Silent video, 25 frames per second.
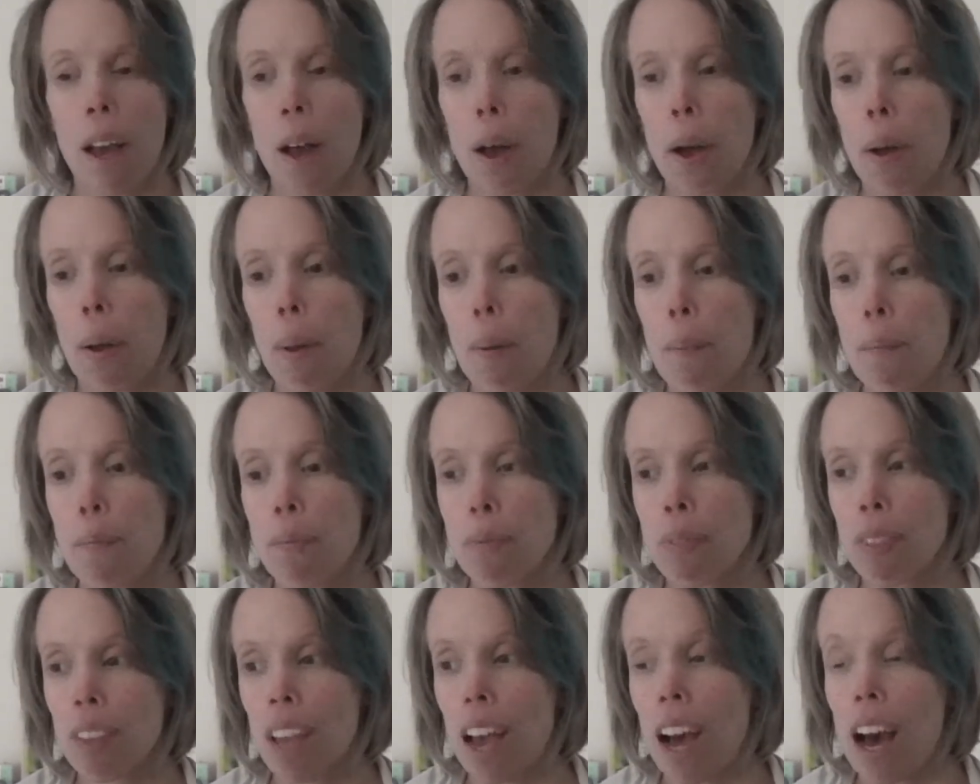
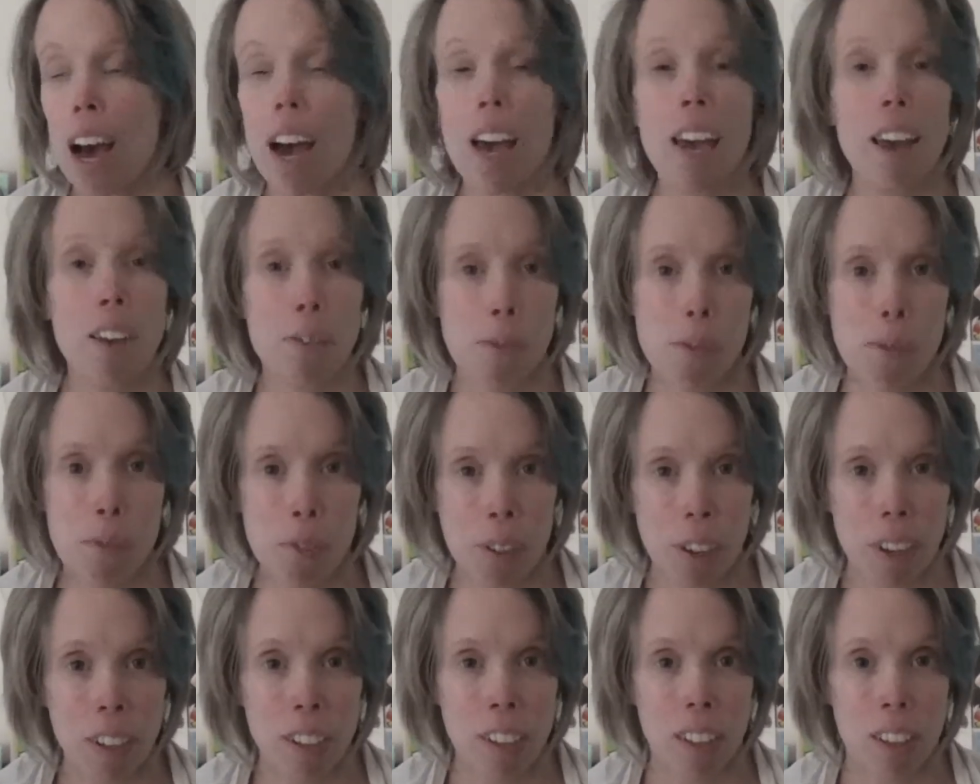I have been
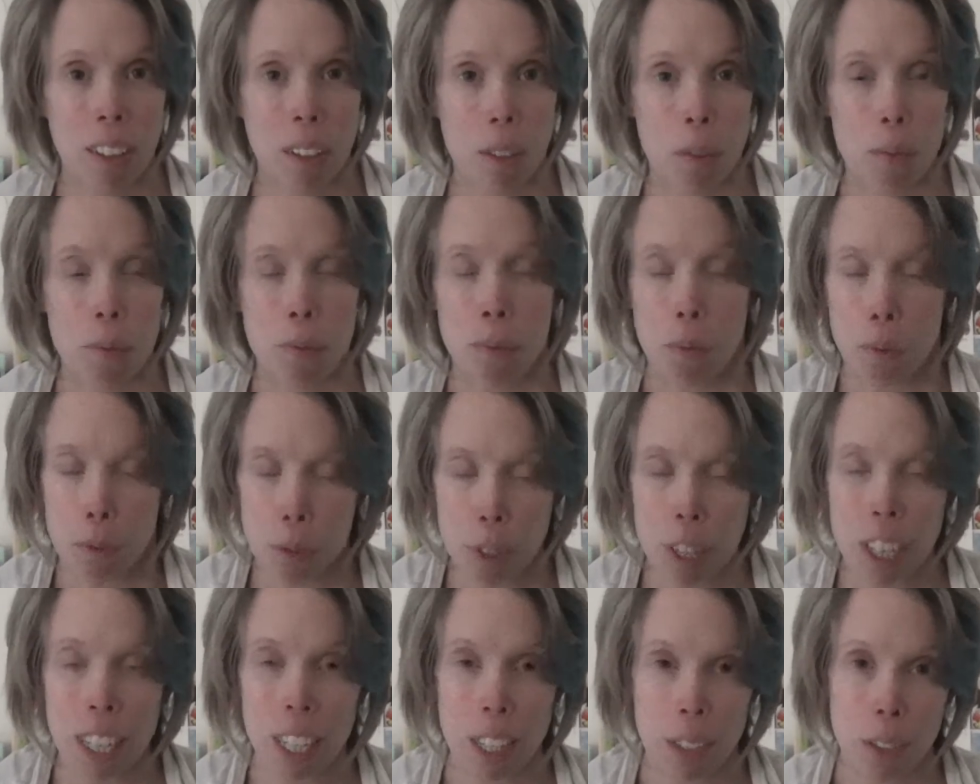finding them
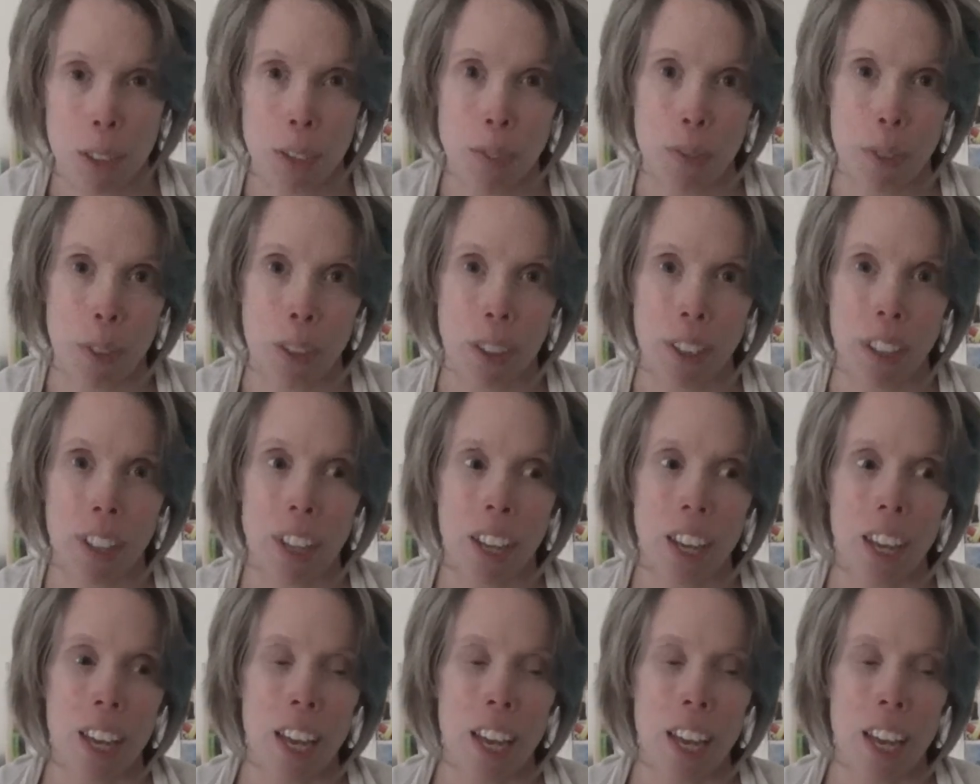really useful,